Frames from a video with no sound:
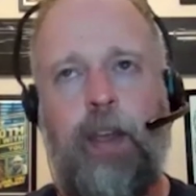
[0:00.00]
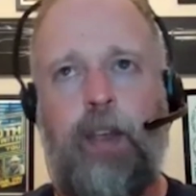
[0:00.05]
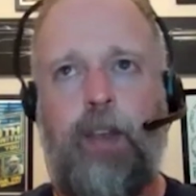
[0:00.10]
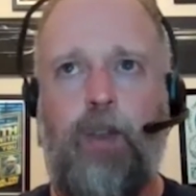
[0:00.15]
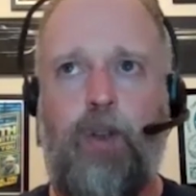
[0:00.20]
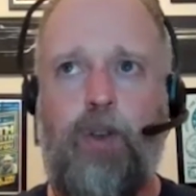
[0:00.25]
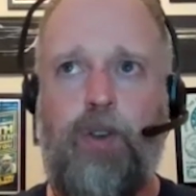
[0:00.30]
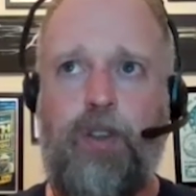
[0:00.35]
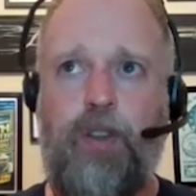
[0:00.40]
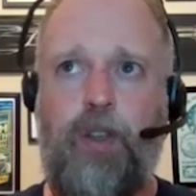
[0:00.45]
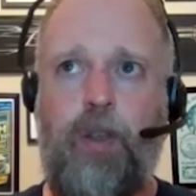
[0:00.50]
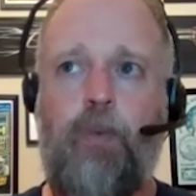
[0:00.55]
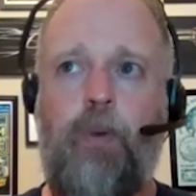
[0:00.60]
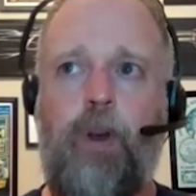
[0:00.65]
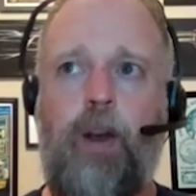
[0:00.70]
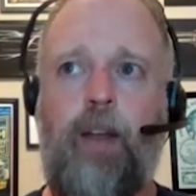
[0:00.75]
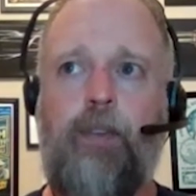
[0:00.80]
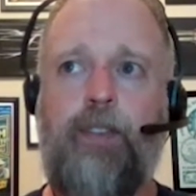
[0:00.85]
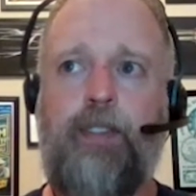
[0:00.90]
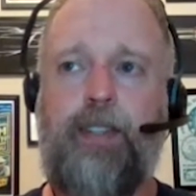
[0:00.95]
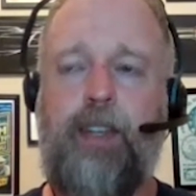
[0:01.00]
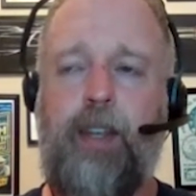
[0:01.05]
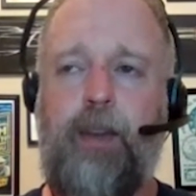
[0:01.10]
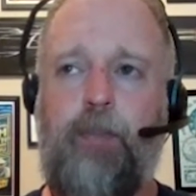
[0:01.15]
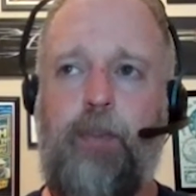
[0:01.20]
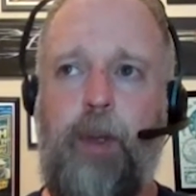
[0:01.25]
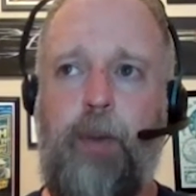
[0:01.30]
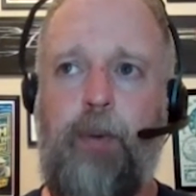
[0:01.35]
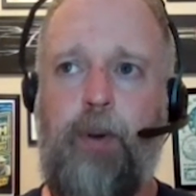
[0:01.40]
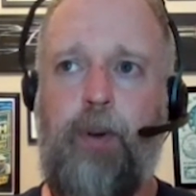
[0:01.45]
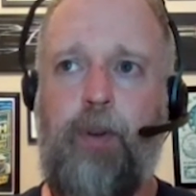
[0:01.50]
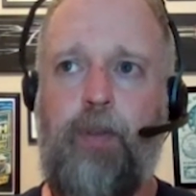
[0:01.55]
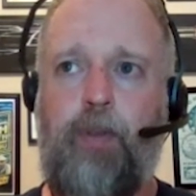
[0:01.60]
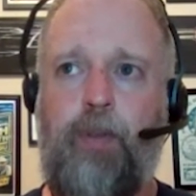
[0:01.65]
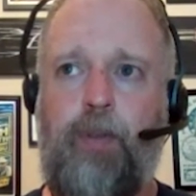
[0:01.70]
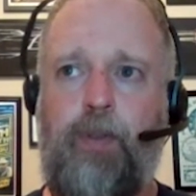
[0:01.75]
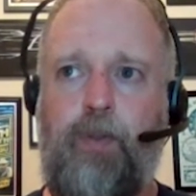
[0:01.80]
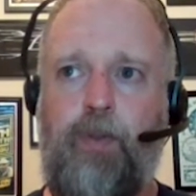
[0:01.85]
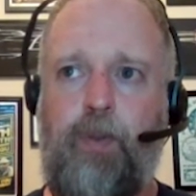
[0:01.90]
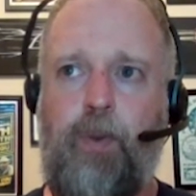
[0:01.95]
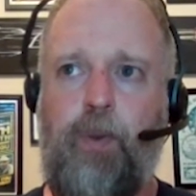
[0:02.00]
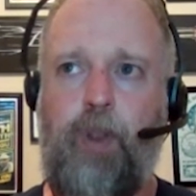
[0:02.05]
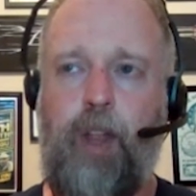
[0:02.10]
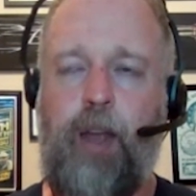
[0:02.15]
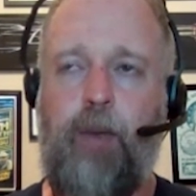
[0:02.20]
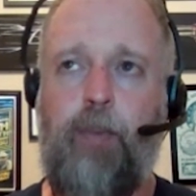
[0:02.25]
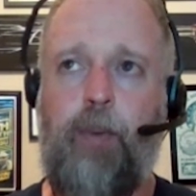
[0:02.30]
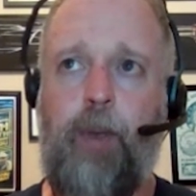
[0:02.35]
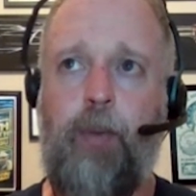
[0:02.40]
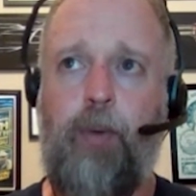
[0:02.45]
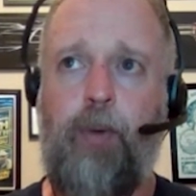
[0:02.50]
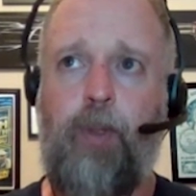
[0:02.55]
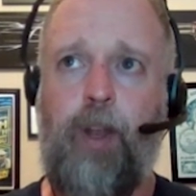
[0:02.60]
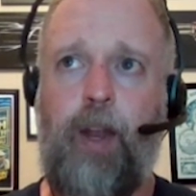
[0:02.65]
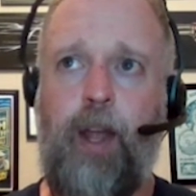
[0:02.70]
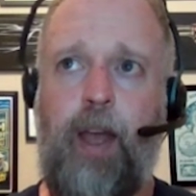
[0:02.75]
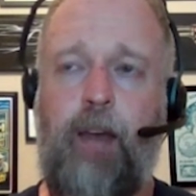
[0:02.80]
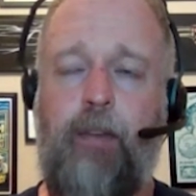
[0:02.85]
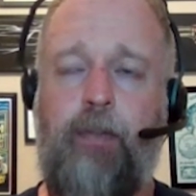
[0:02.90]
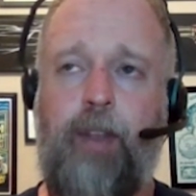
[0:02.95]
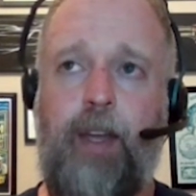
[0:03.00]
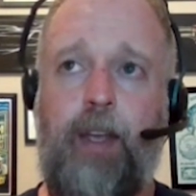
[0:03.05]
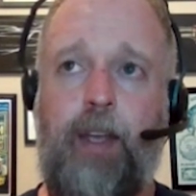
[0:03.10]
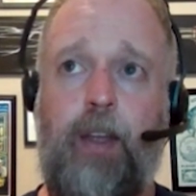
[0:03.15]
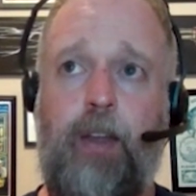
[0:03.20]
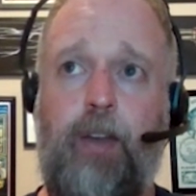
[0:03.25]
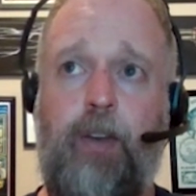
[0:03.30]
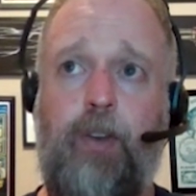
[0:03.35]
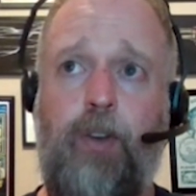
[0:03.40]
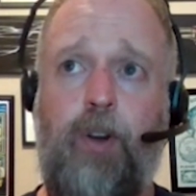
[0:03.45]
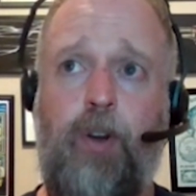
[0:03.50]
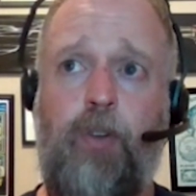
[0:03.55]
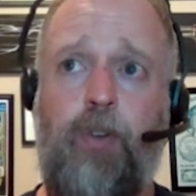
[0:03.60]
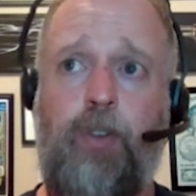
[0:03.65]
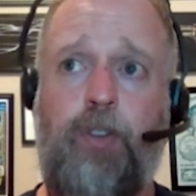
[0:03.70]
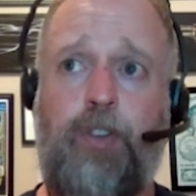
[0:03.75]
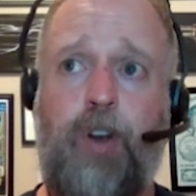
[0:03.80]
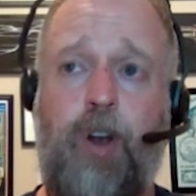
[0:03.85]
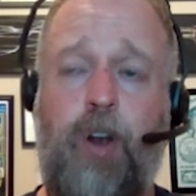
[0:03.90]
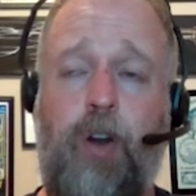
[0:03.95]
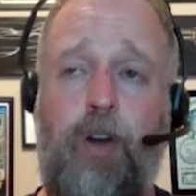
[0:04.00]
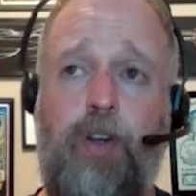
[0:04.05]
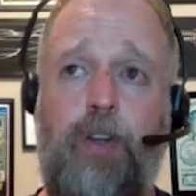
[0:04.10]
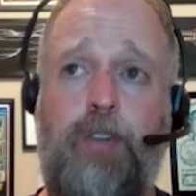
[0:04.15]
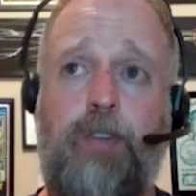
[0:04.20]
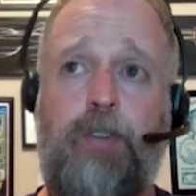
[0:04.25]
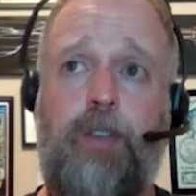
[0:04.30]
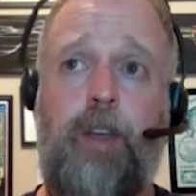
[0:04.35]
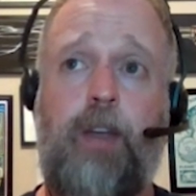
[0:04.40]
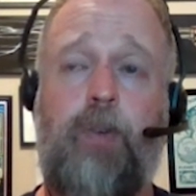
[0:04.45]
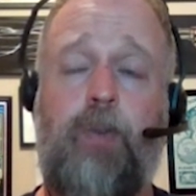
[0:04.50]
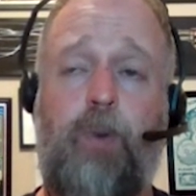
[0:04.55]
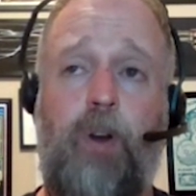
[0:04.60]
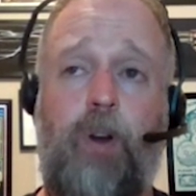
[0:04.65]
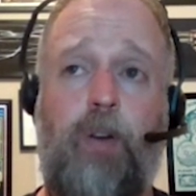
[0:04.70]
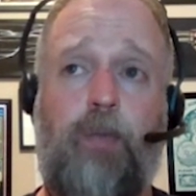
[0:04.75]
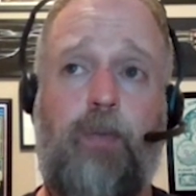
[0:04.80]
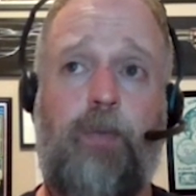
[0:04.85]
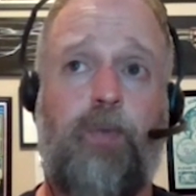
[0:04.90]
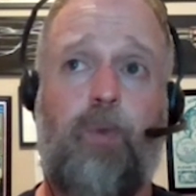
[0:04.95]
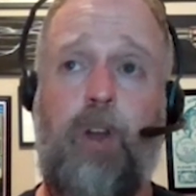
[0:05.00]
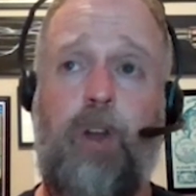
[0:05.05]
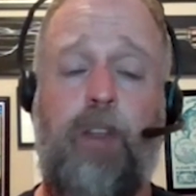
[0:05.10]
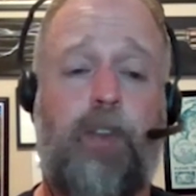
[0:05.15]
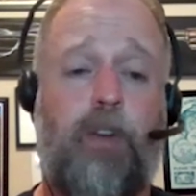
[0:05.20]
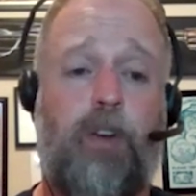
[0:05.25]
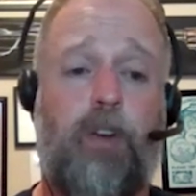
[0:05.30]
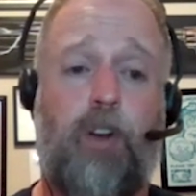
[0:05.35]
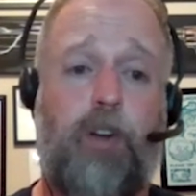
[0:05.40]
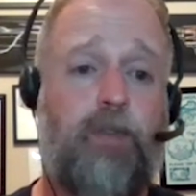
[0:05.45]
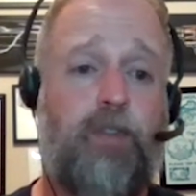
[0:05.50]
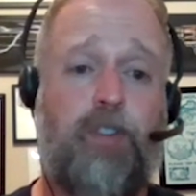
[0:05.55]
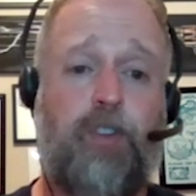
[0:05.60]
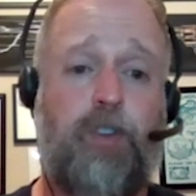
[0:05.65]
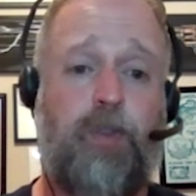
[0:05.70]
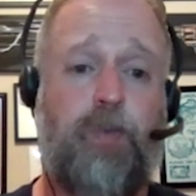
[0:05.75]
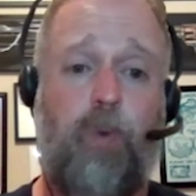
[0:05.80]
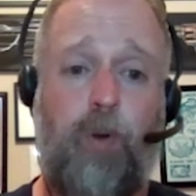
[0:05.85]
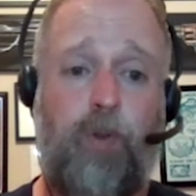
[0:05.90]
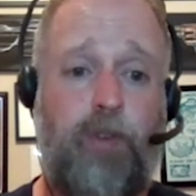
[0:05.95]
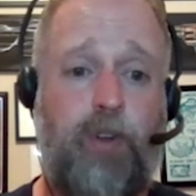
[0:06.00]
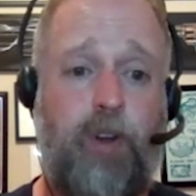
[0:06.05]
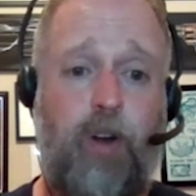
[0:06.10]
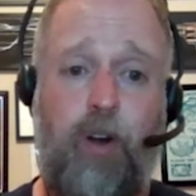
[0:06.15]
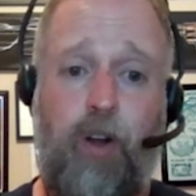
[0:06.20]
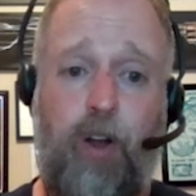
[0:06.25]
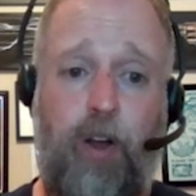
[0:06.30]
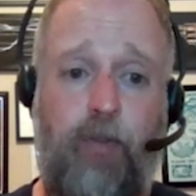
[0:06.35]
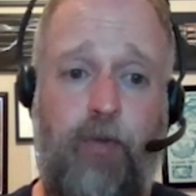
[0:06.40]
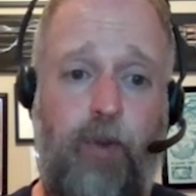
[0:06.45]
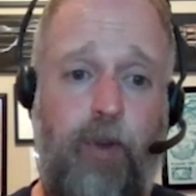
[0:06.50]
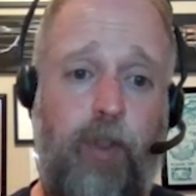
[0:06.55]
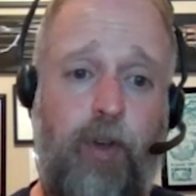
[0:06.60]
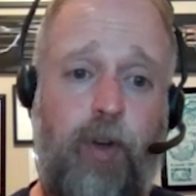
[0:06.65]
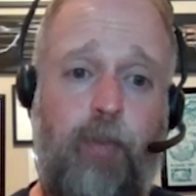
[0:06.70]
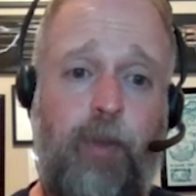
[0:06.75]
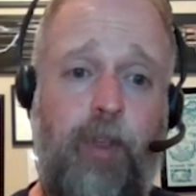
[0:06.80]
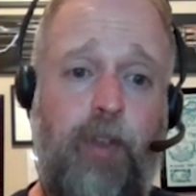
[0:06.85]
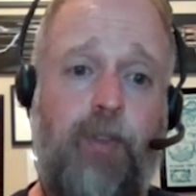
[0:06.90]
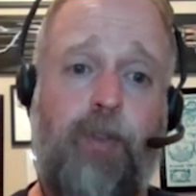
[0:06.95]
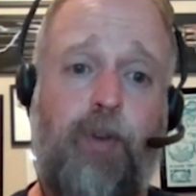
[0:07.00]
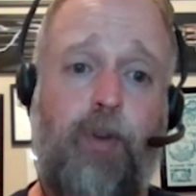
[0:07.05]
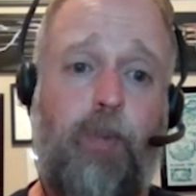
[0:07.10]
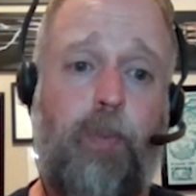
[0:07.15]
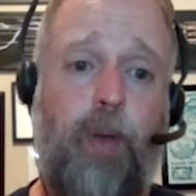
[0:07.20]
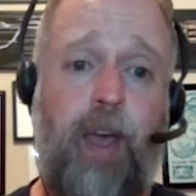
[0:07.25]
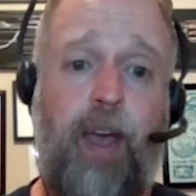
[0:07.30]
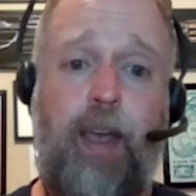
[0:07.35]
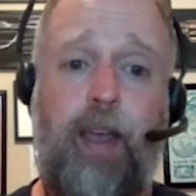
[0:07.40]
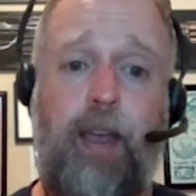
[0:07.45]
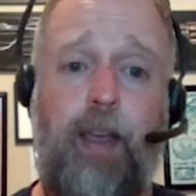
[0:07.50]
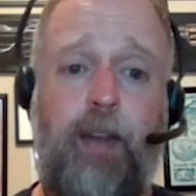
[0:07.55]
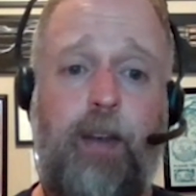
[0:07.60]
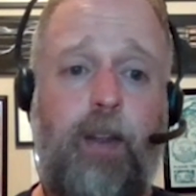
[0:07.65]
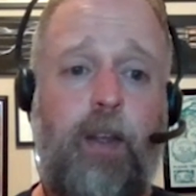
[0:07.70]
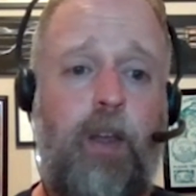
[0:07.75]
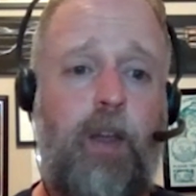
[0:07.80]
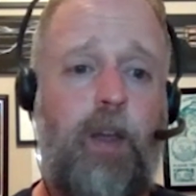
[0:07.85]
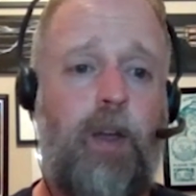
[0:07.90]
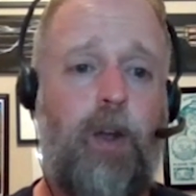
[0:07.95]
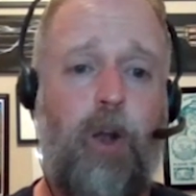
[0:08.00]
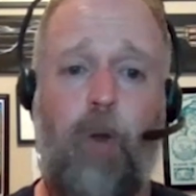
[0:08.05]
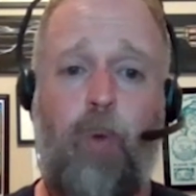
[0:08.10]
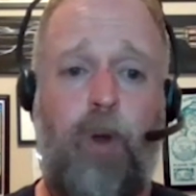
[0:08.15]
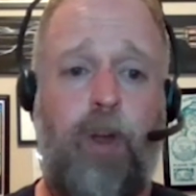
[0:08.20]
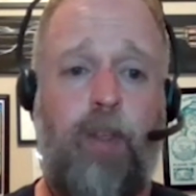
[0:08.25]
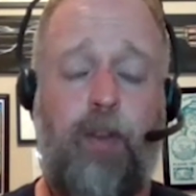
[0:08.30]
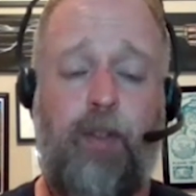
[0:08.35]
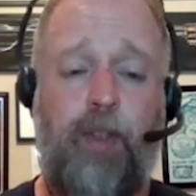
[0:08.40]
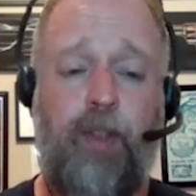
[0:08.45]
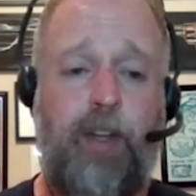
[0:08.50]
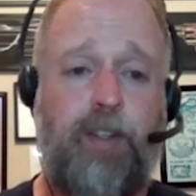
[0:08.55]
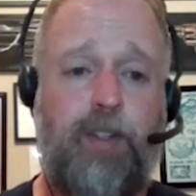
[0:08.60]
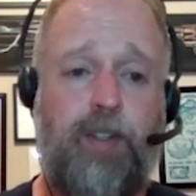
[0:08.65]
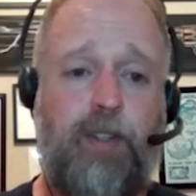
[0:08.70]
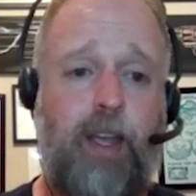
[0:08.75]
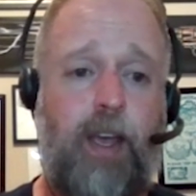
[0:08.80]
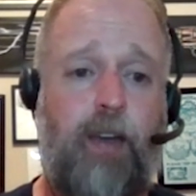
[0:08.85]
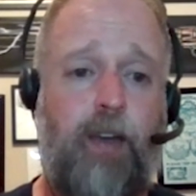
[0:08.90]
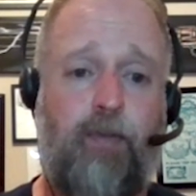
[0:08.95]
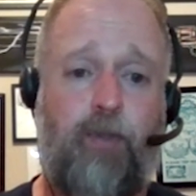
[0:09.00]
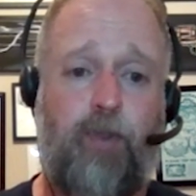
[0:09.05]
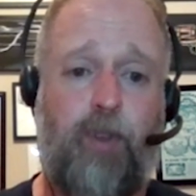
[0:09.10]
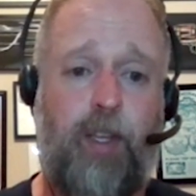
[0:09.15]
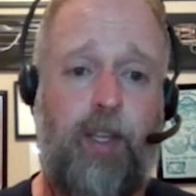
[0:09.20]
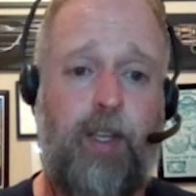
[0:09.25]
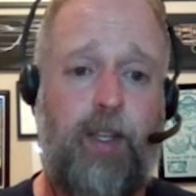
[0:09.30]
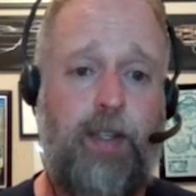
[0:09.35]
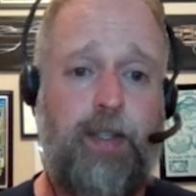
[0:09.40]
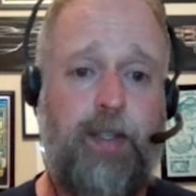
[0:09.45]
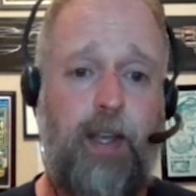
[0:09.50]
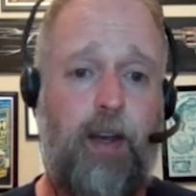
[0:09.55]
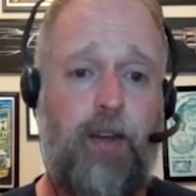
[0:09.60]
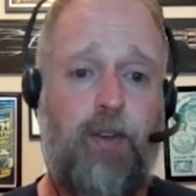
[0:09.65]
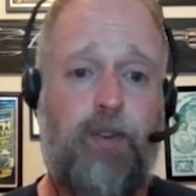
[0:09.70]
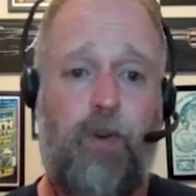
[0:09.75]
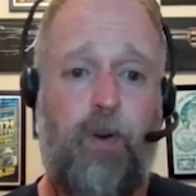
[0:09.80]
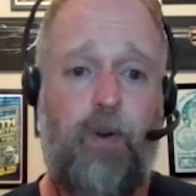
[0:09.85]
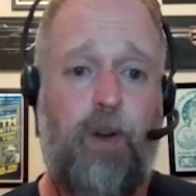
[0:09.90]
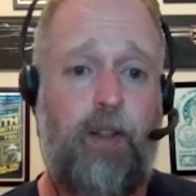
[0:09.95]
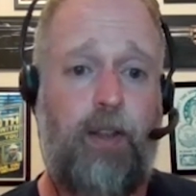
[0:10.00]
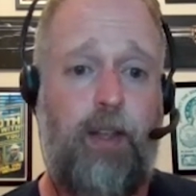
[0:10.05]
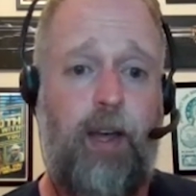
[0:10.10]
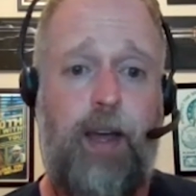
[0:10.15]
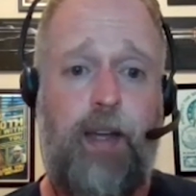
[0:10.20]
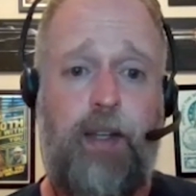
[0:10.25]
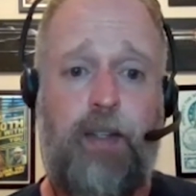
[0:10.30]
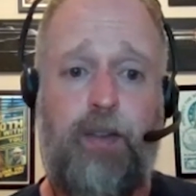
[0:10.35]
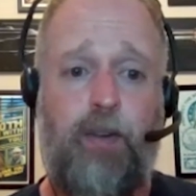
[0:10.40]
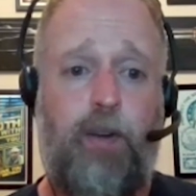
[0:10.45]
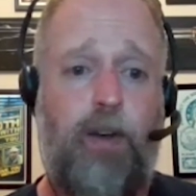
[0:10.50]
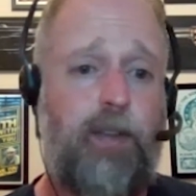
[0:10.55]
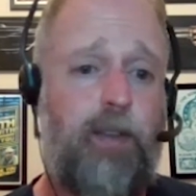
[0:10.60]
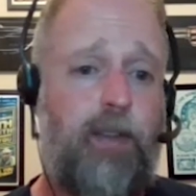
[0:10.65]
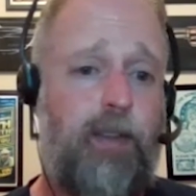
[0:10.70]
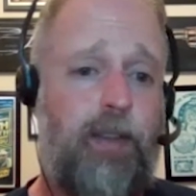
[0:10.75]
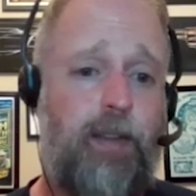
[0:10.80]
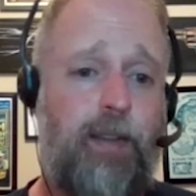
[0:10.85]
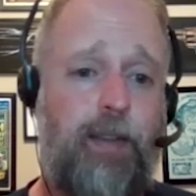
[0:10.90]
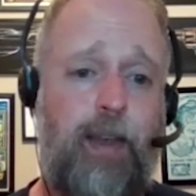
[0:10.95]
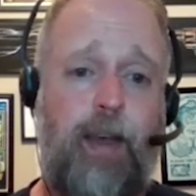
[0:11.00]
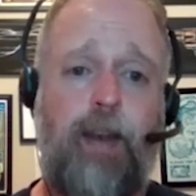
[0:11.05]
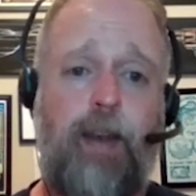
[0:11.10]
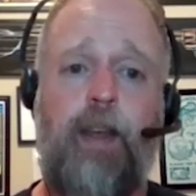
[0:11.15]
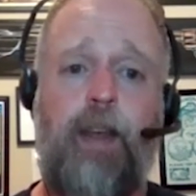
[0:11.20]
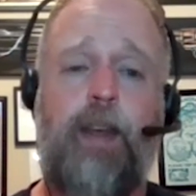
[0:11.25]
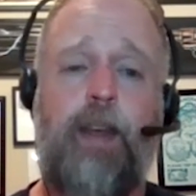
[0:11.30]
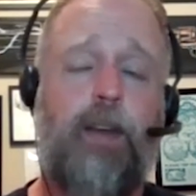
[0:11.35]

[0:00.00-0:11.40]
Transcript: Usually what I've seen people that have like a neural charge, like where one of their nerves just won't turn off, whether it be through pain or whether they just have really excitatory legs or anything like that.